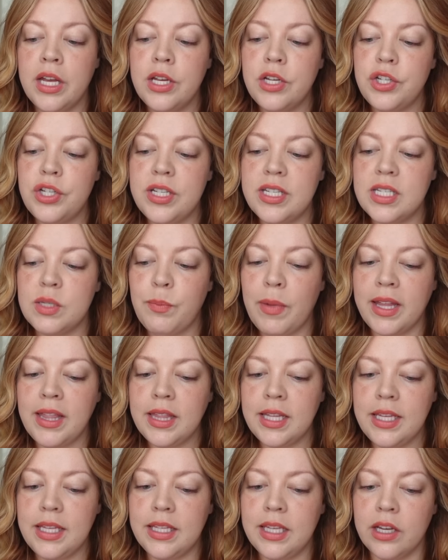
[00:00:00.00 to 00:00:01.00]
She spent
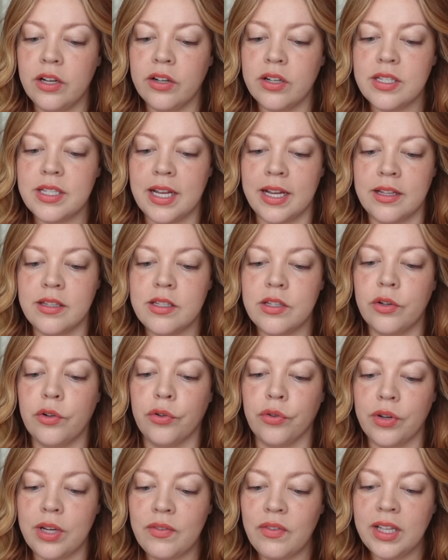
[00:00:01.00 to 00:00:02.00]
the year since
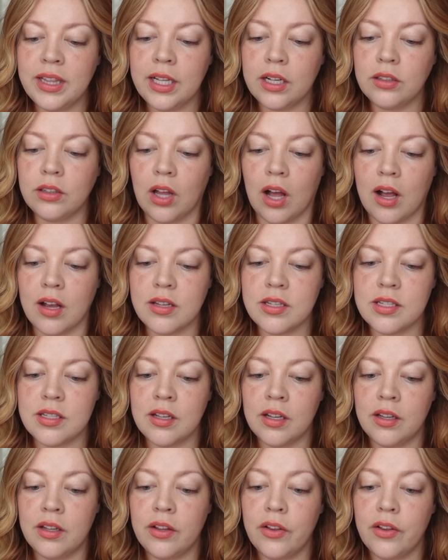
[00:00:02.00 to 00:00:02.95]
grieving their loss.